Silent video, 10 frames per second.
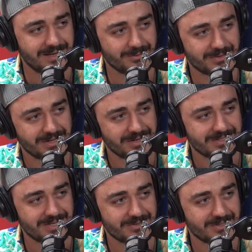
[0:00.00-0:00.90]
And you were telling
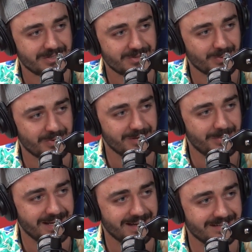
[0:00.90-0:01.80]
us an interesting story
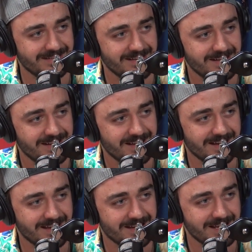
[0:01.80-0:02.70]
about
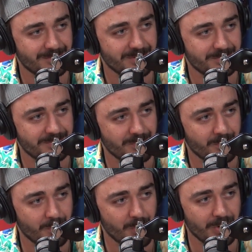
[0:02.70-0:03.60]
a couple of
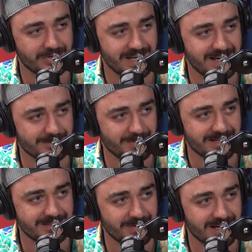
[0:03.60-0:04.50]
work days
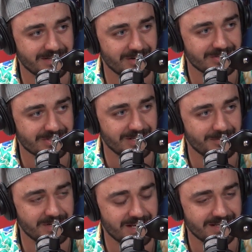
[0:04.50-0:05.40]
back to back, no
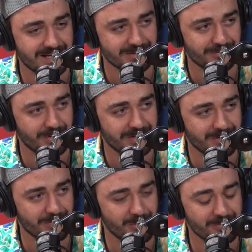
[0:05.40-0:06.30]
sleep, and you had to catch a flight
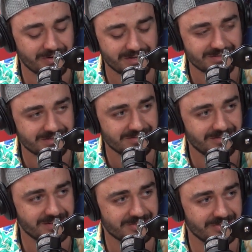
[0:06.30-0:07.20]
down to Melbourne. Run us
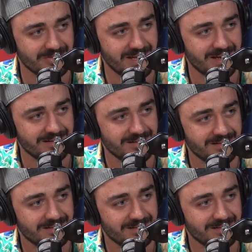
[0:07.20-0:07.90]
through that.